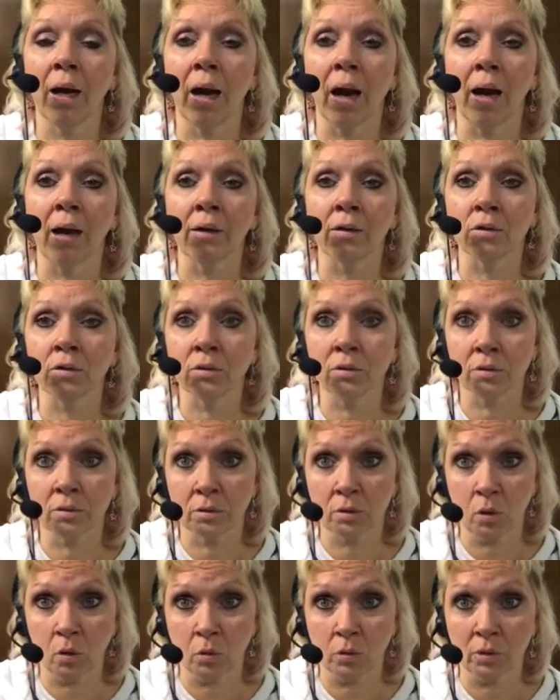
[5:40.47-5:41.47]
I
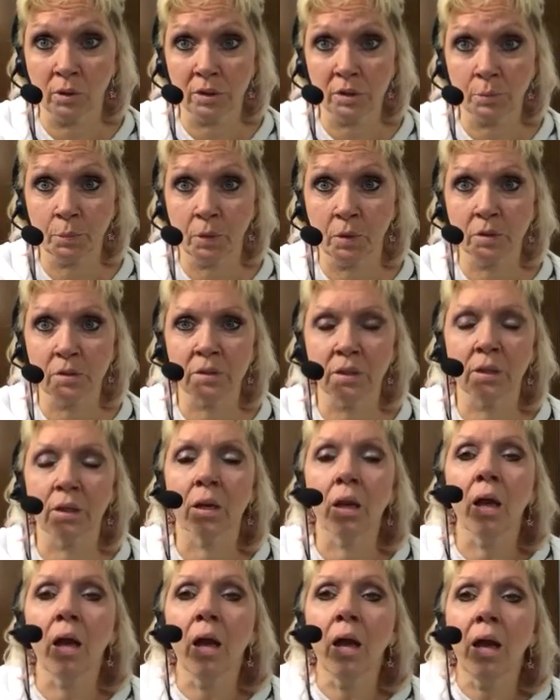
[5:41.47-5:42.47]
told this person,
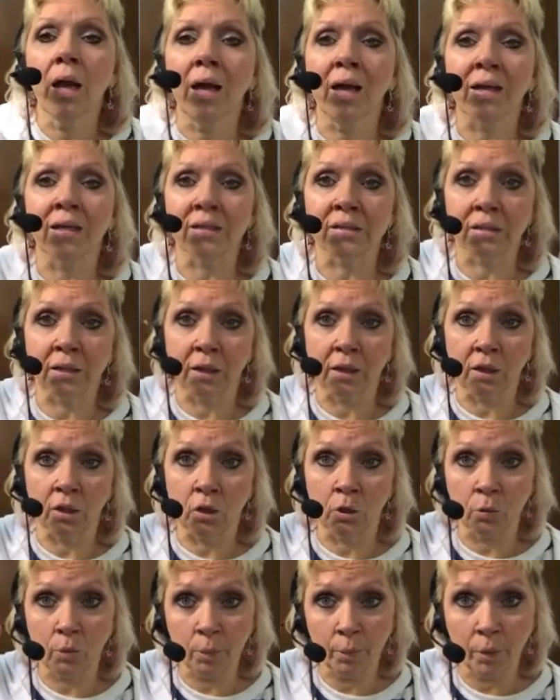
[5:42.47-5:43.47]
it's like
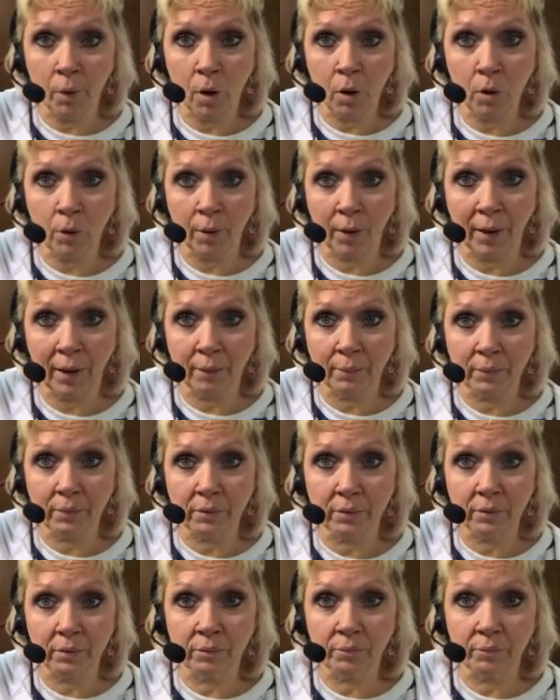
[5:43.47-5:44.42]
you were programmed